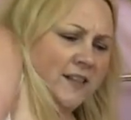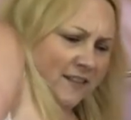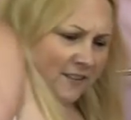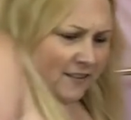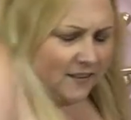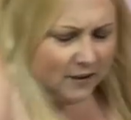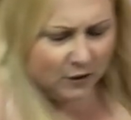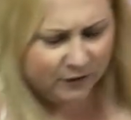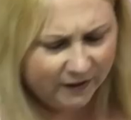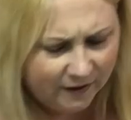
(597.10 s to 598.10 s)
things
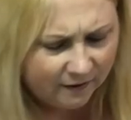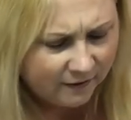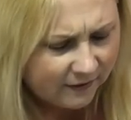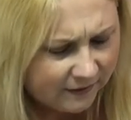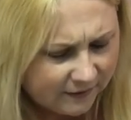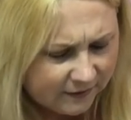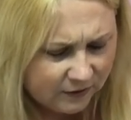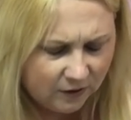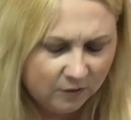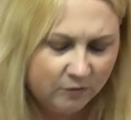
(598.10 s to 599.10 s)
over here.
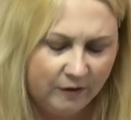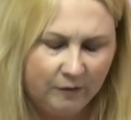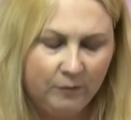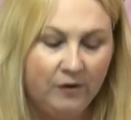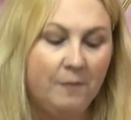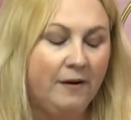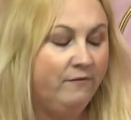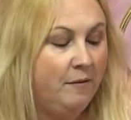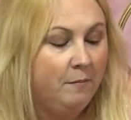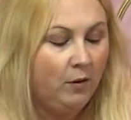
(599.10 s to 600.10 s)
So, right, we've got my
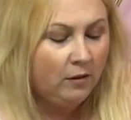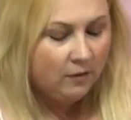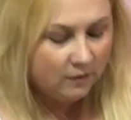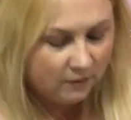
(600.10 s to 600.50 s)
Vimble.